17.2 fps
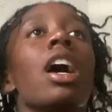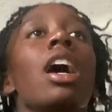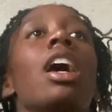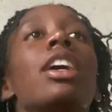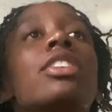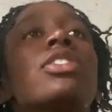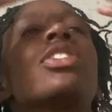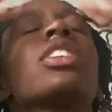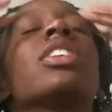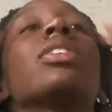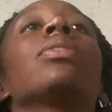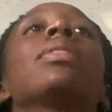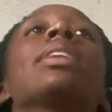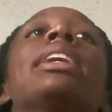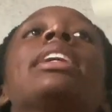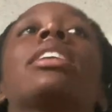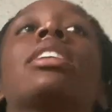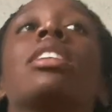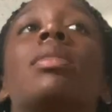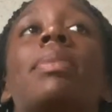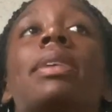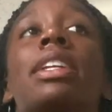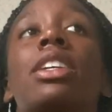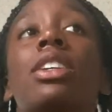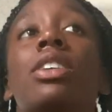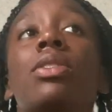Also, it could have
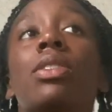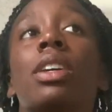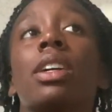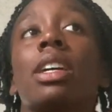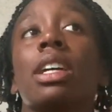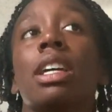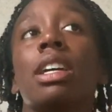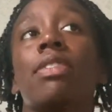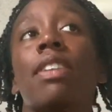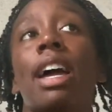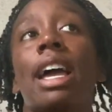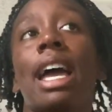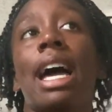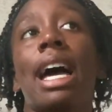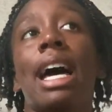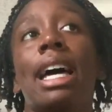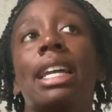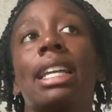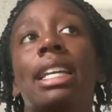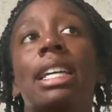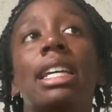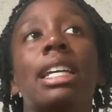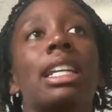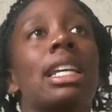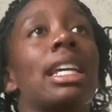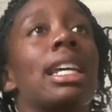been cuter if I
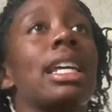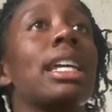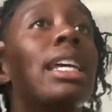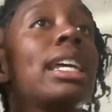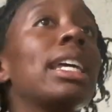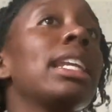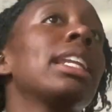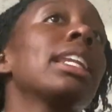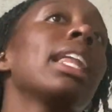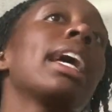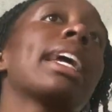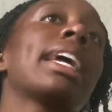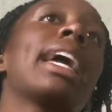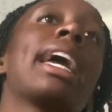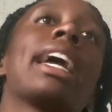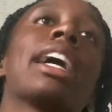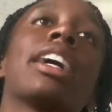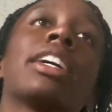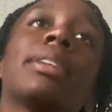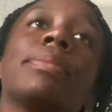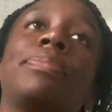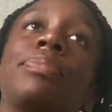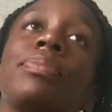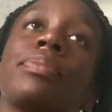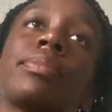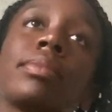added in, like, hair.
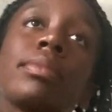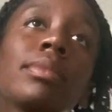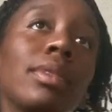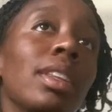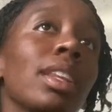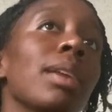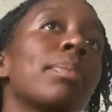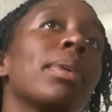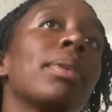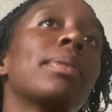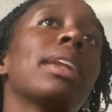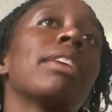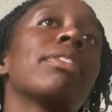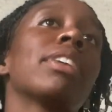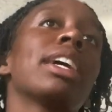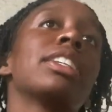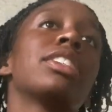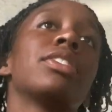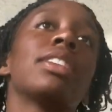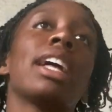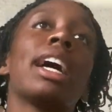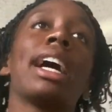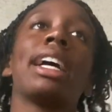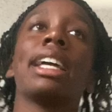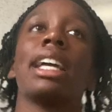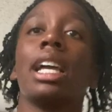But whenever I do
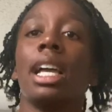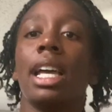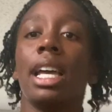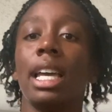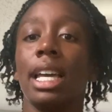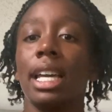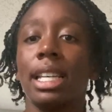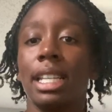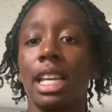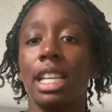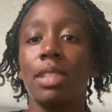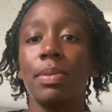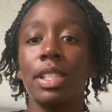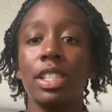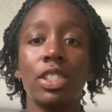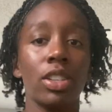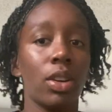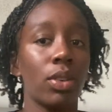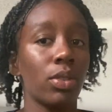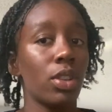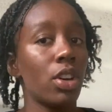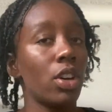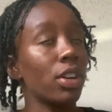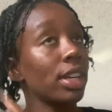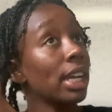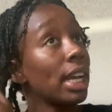that, it takes me so
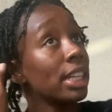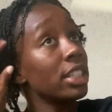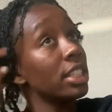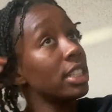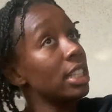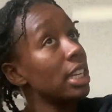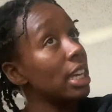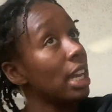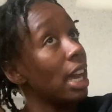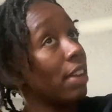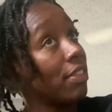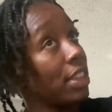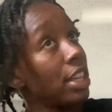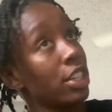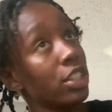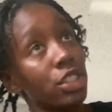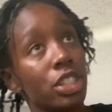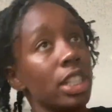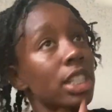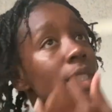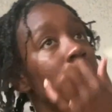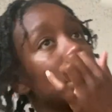long, and I just didn't have the energy.